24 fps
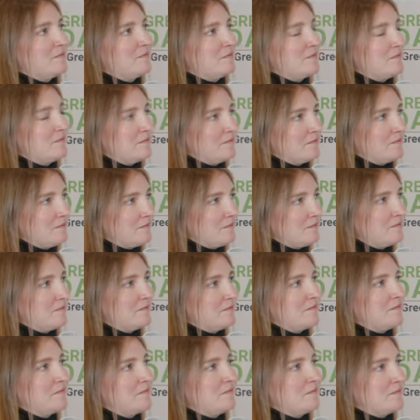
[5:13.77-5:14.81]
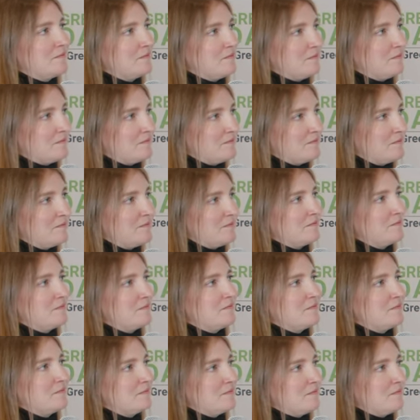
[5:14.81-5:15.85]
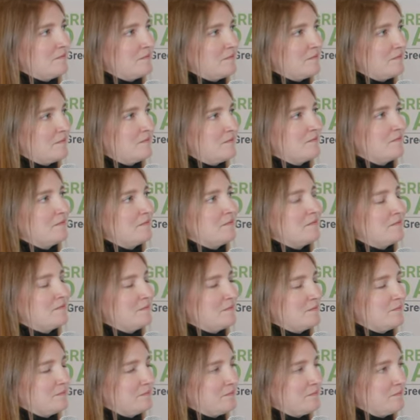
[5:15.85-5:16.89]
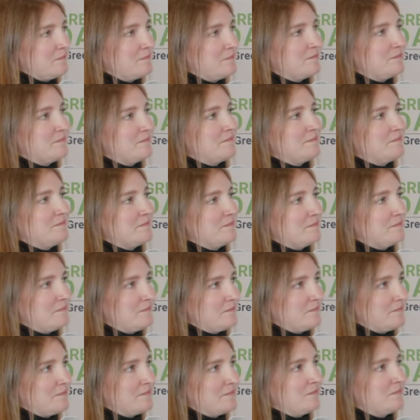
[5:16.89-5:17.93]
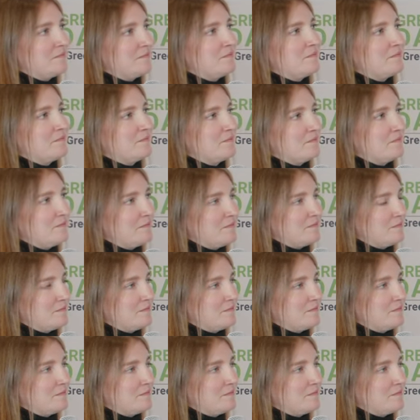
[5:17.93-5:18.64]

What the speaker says: [no speech]